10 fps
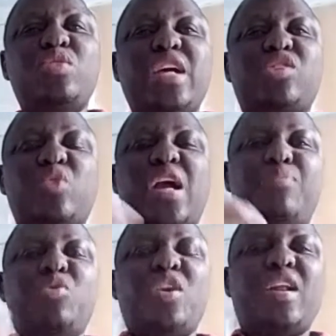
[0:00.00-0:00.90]
just
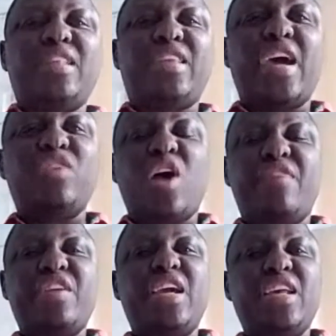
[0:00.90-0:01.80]
wake up during the day, you
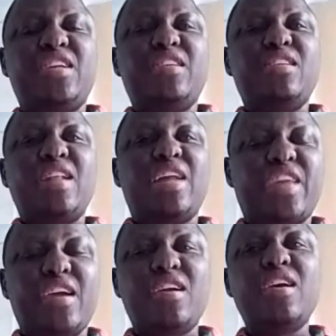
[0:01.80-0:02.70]
haven't eaten
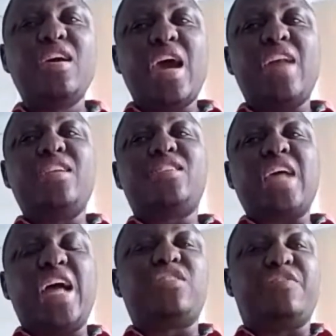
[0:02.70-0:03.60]
nothing, and
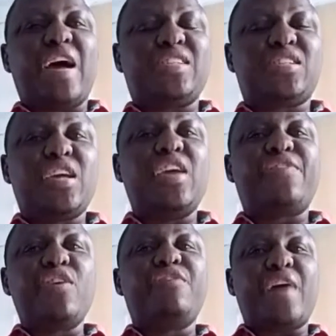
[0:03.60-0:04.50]
decide to fast.
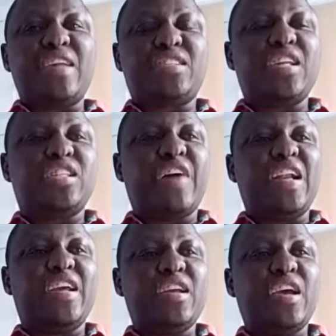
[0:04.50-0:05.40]
If you fast, it's
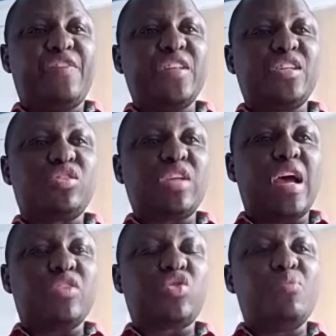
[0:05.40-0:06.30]
valid. If it is
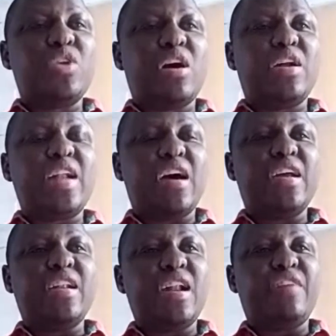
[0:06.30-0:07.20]
Siyamun
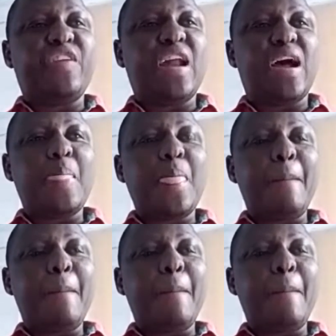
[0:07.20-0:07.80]
Nafila,